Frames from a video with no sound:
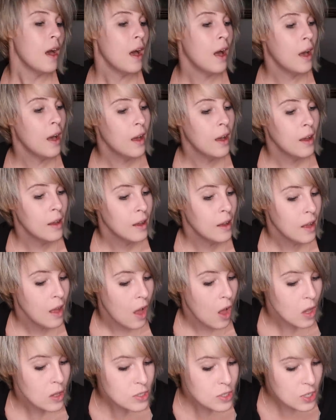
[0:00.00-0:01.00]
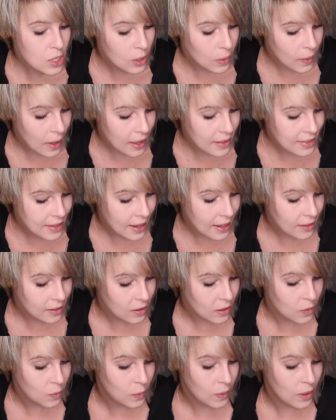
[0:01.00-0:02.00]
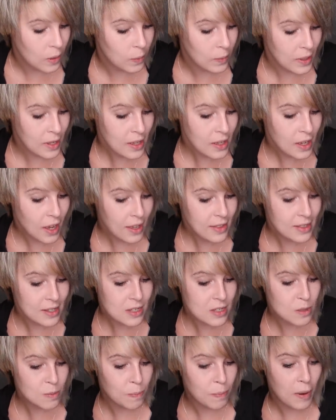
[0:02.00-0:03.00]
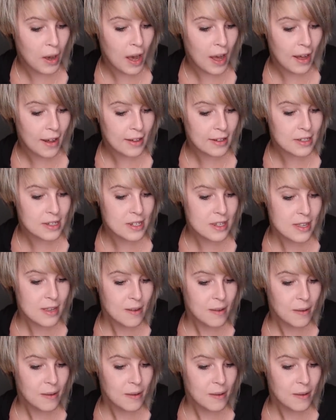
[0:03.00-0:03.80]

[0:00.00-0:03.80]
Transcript: Uh, also at that Goodwill, we got this box.